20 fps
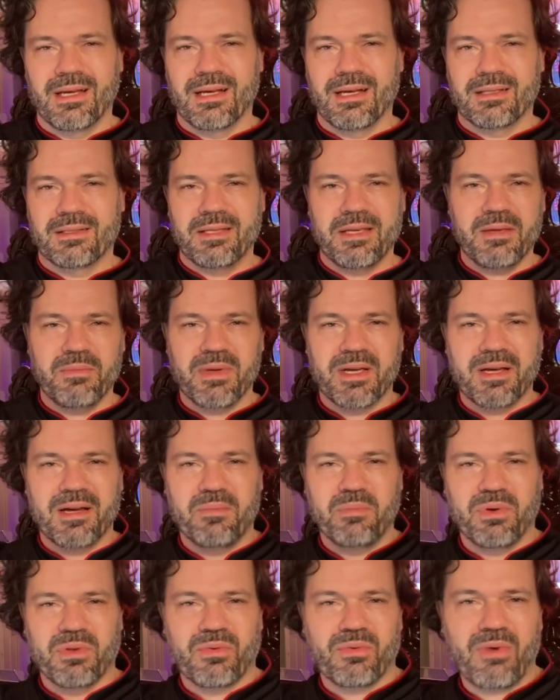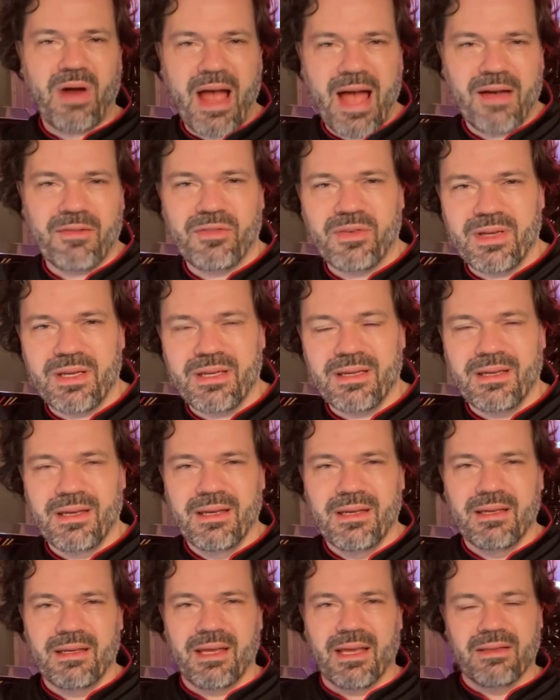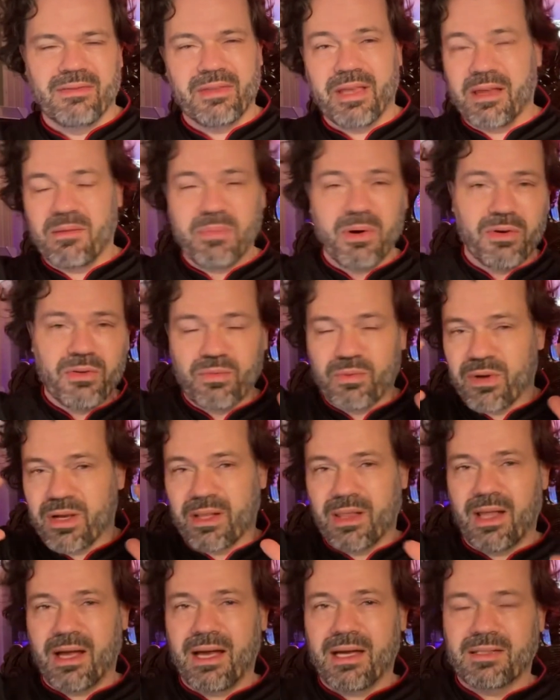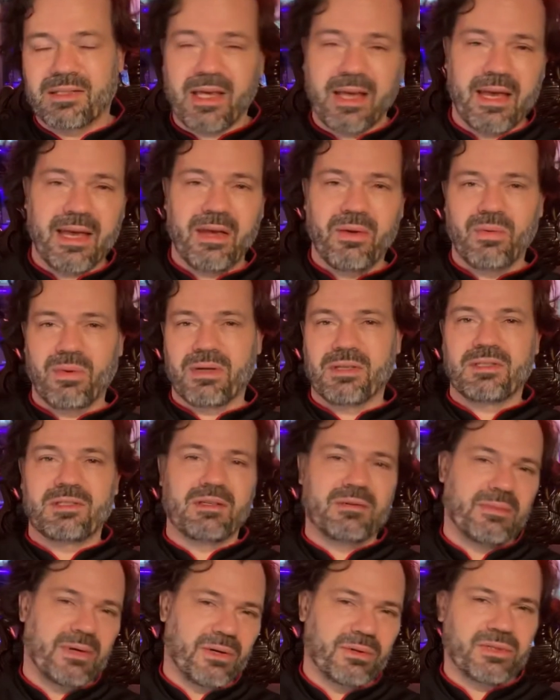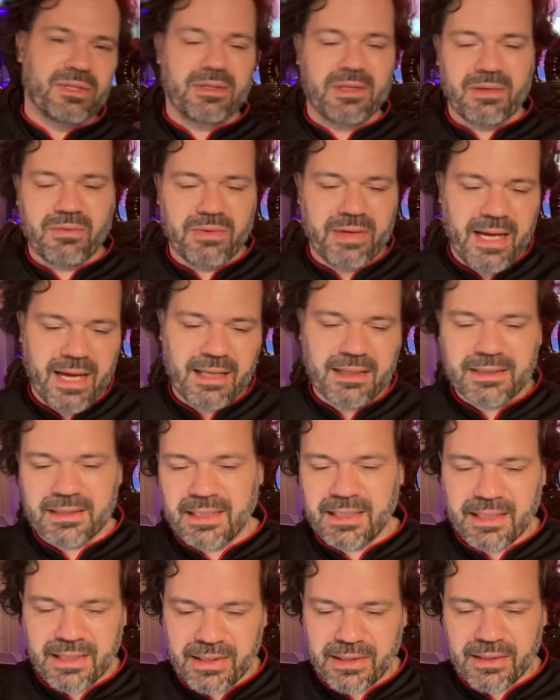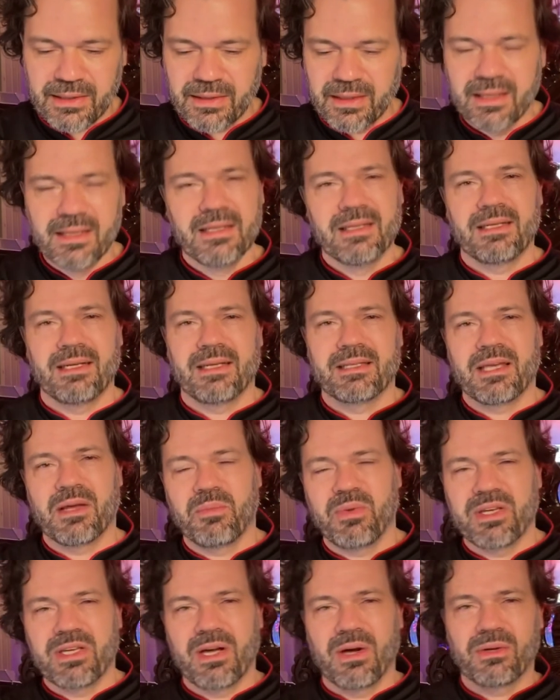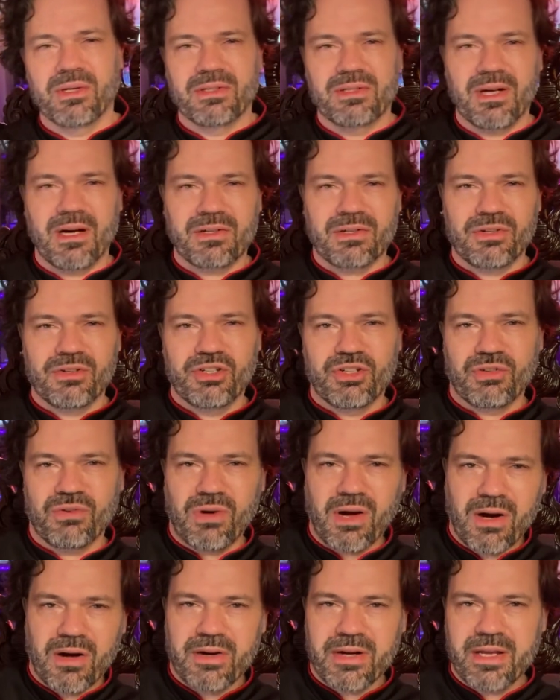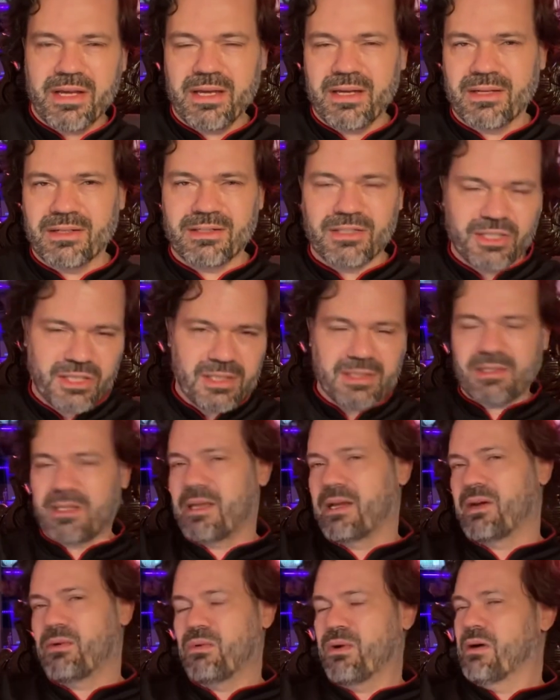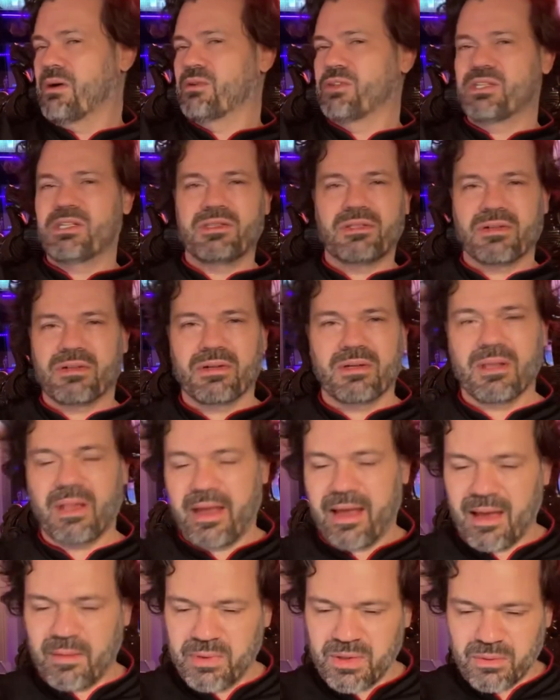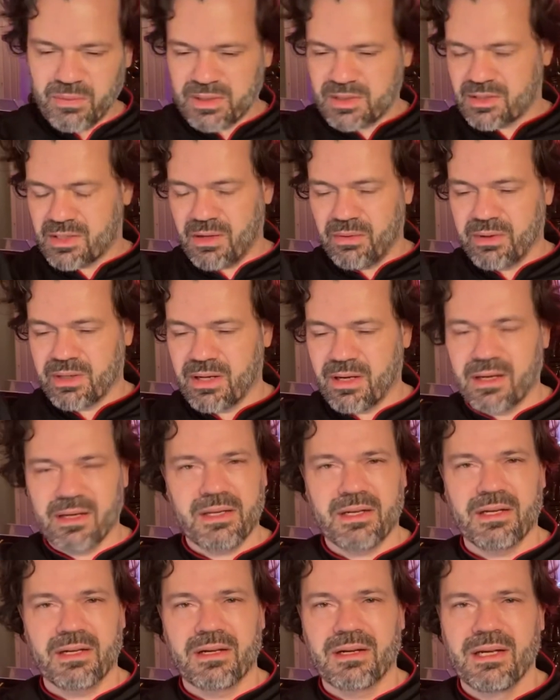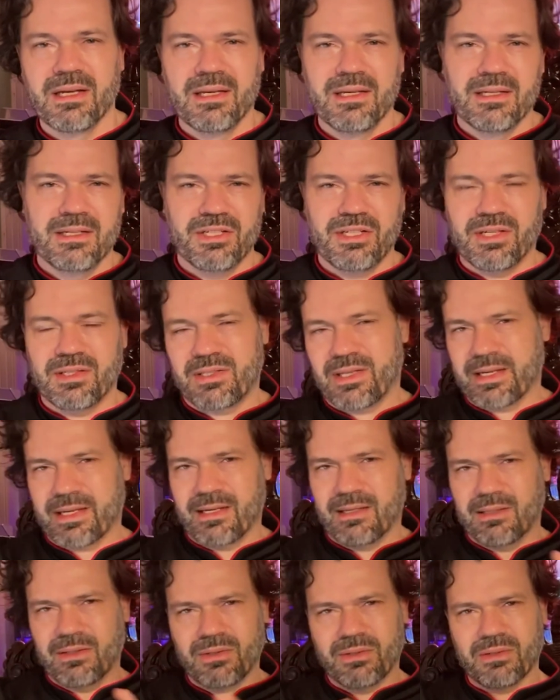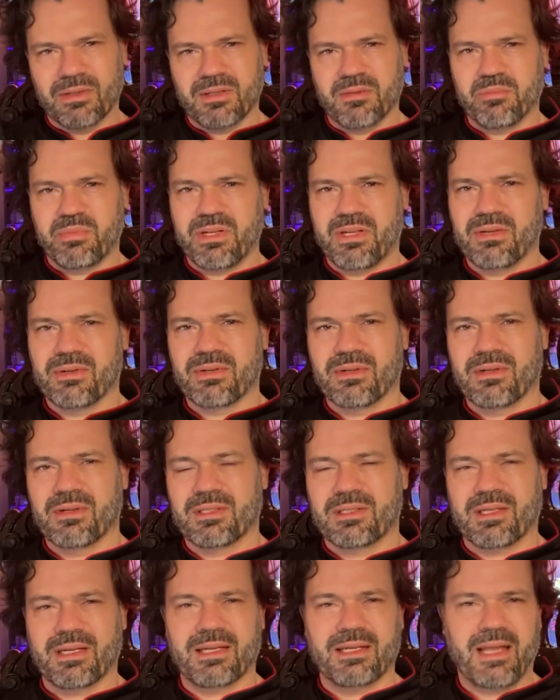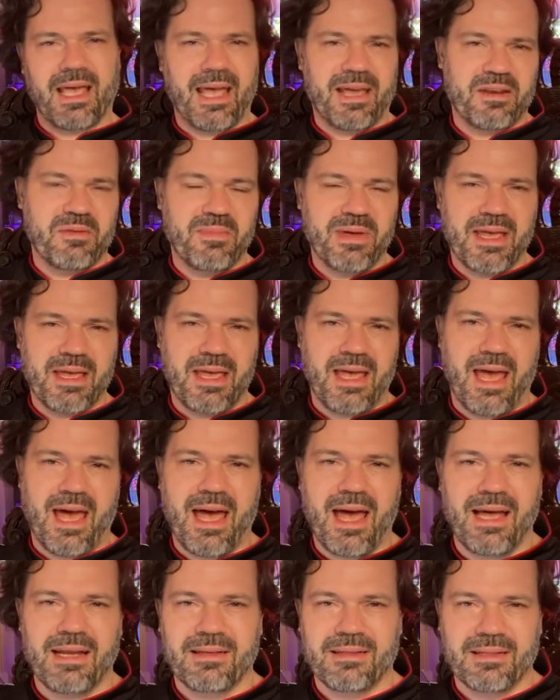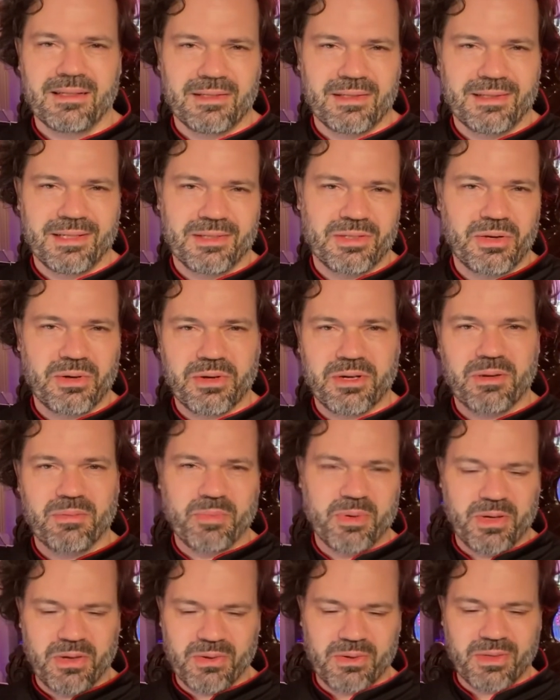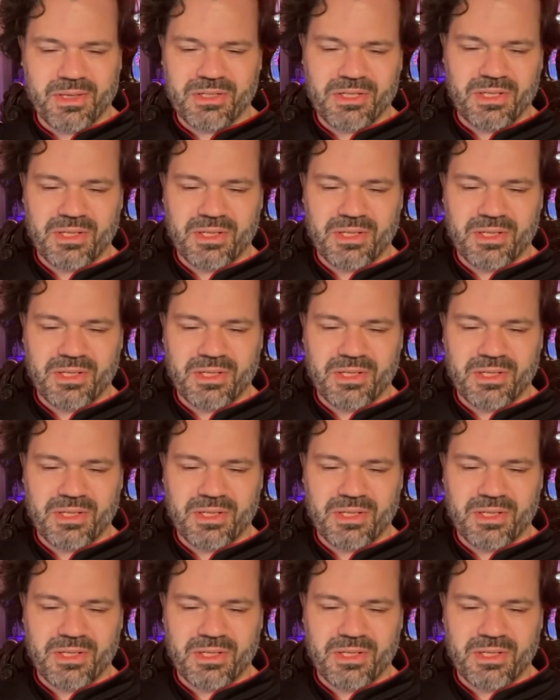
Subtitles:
teaming up with Raffi. And they both realize, hey, we're in some alternate reality here. And then we go to Dr. Girardi, and she's like, whoa, she's in her lab, and what's going on here? She has like a little computer. It's like an anime cat is her computer that she